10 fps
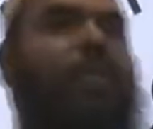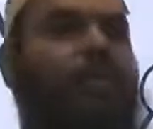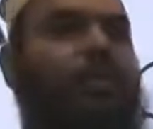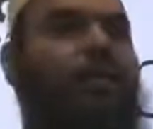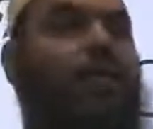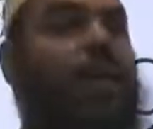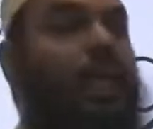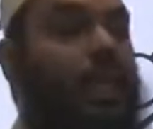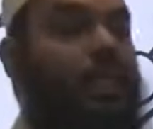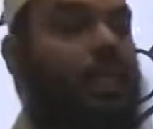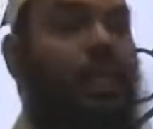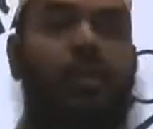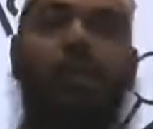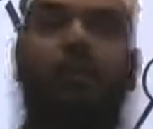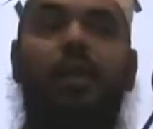is, in Islam
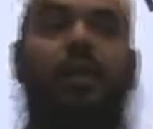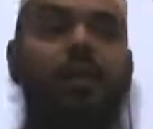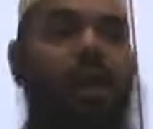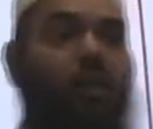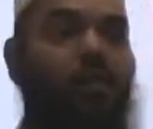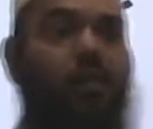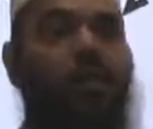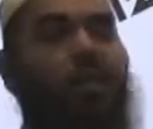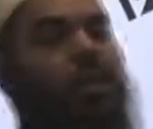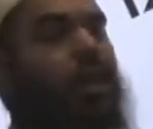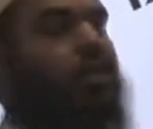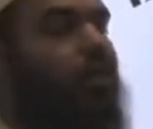that's condemned, that is